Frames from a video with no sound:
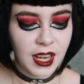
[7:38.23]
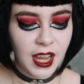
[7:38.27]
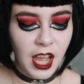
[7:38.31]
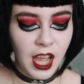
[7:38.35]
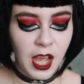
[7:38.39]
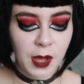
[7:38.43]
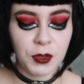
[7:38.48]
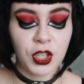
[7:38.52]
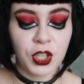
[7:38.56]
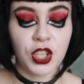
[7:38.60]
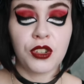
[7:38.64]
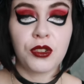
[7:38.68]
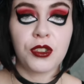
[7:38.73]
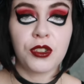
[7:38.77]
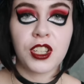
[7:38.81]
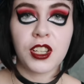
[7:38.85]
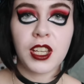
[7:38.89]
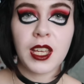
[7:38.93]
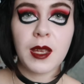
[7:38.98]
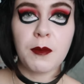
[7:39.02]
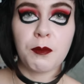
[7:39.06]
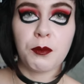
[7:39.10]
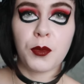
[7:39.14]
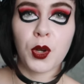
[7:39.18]
You could also
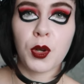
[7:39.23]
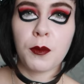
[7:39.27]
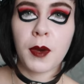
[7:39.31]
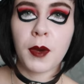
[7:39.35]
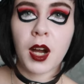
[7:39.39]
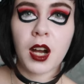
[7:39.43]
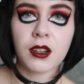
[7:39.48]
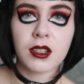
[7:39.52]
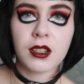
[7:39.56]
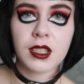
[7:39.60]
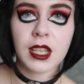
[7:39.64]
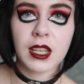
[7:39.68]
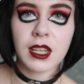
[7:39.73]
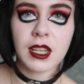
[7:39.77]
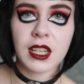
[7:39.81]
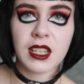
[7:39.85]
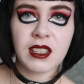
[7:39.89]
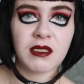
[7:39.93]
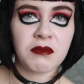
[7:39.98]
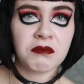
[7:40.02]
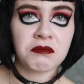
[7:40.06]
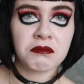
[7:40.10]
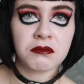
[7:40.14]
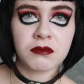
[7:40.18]
keep bookmarks in
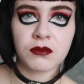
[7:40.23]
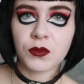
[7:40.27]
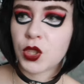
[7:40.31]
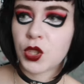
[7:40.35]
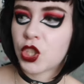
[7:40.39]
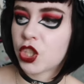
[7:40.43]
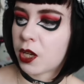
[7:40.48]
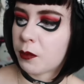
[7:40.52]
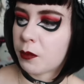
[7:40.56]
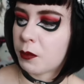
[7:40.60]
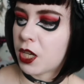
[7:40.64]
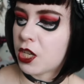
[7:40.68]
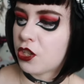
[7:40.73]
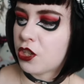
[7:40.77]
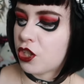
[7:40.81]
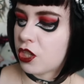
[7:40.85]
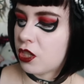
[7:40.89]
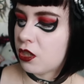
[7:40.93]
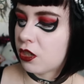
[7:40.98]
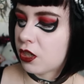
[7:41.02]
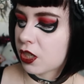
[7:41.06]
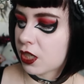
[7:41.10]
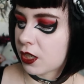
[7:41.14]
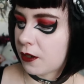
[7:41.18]
it, which I might
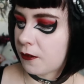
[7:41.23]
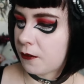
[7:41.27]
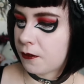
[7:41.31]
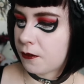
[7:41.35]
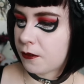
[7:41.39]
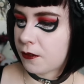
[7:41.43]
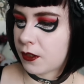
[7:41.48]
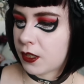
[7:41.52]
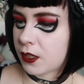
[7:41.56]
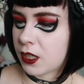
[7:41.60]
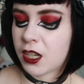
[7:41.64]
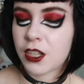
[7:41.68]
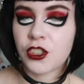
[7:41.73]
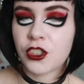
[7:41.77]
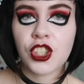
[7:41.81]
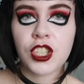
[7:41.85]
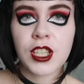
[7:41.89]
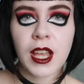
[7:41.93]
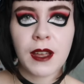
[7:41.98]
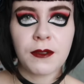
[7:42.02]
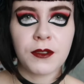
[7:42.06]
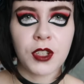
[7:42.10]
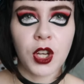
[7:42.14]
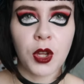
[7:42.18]
do because I
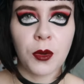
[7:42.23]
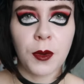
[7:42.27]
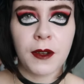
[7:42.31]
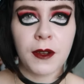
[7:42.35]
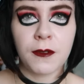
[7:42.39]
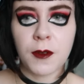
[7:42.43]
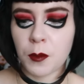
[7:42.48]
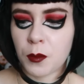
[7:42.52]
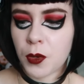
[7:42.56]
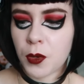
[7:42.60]
just have nowhere for